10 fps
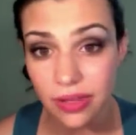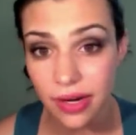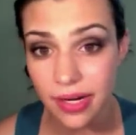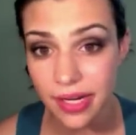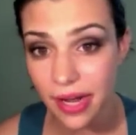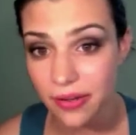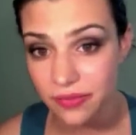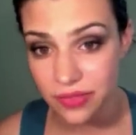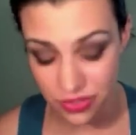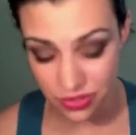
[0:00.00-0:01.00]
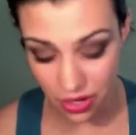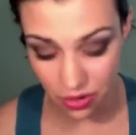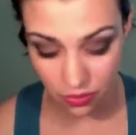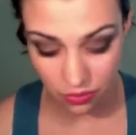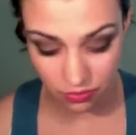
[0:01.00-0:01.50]
There you go.
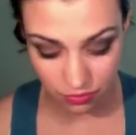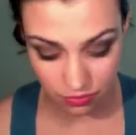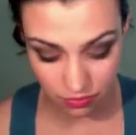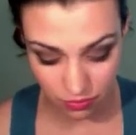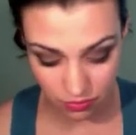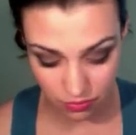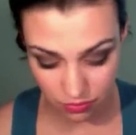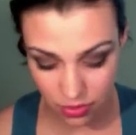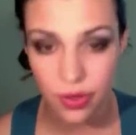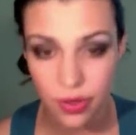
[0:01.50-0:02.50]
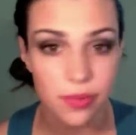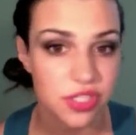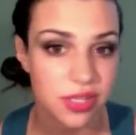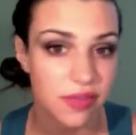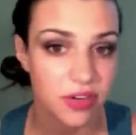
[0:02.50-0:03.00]
So you pretty much
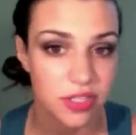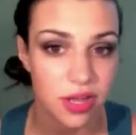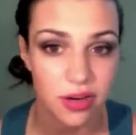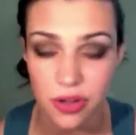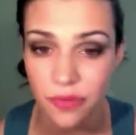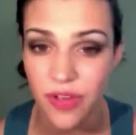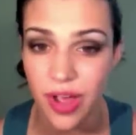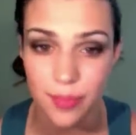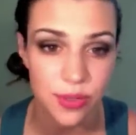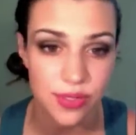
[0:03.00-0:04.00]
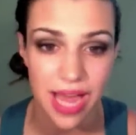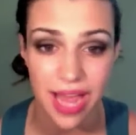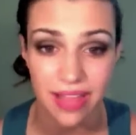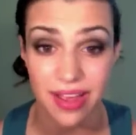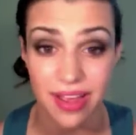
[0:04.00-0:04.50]
did that for $1. You can find most
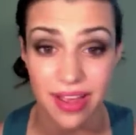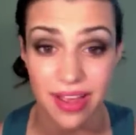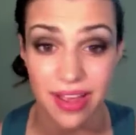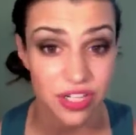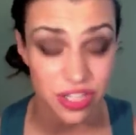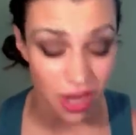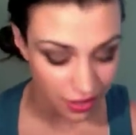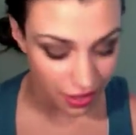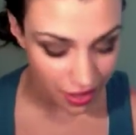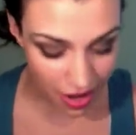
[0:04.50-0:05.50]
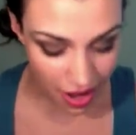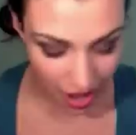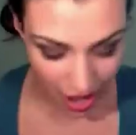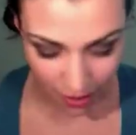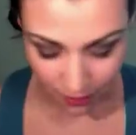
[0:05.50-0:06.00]
eyeliners for
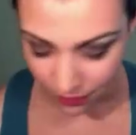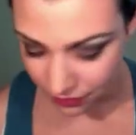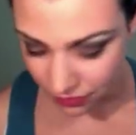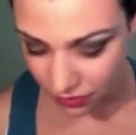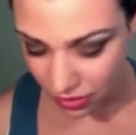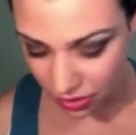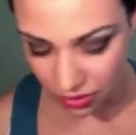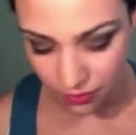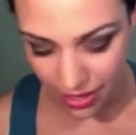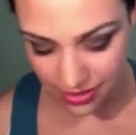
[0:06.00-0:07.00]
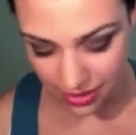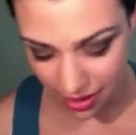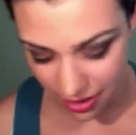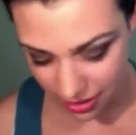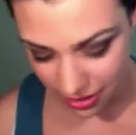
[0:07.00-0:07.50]
$1.
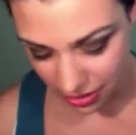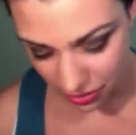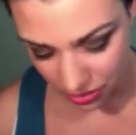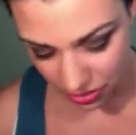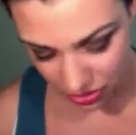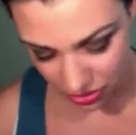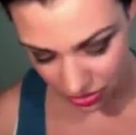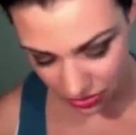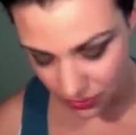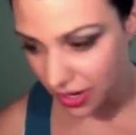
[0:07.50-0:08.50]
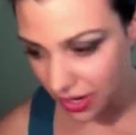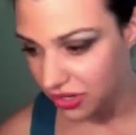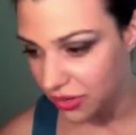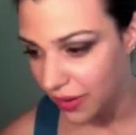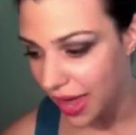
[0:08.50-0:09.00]
Mascara, you know, you just use whatever
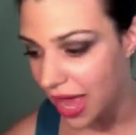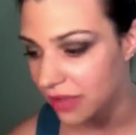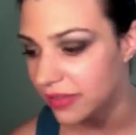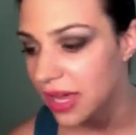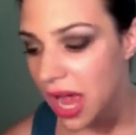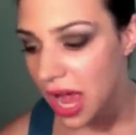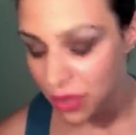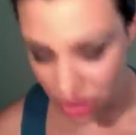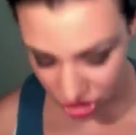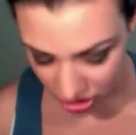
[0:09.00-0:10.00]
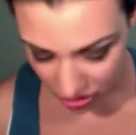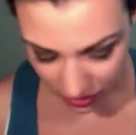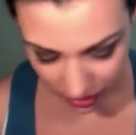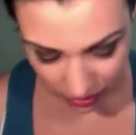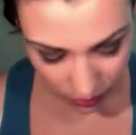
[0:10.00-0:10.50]
you have. I'm going to show you
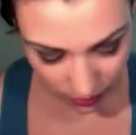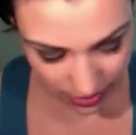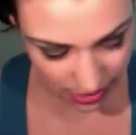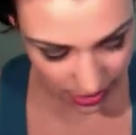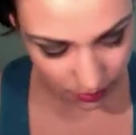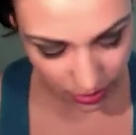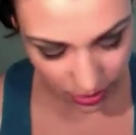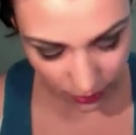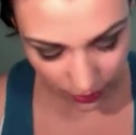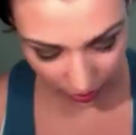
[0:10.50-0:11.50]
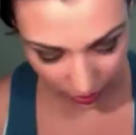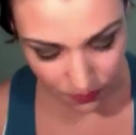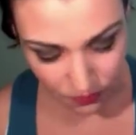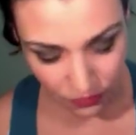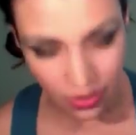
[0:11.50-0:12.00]
another quick tip really quick.
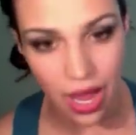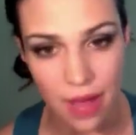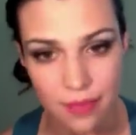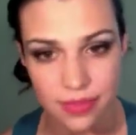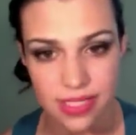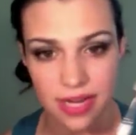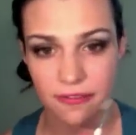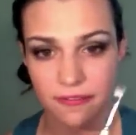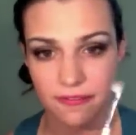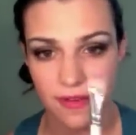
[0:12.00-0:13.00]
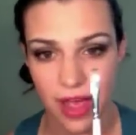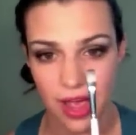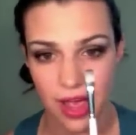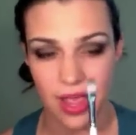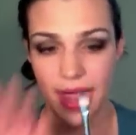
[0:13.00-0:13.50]
Take a flat
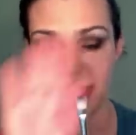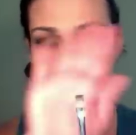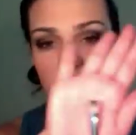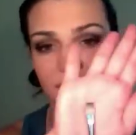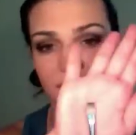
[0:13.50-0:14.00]
eyeliner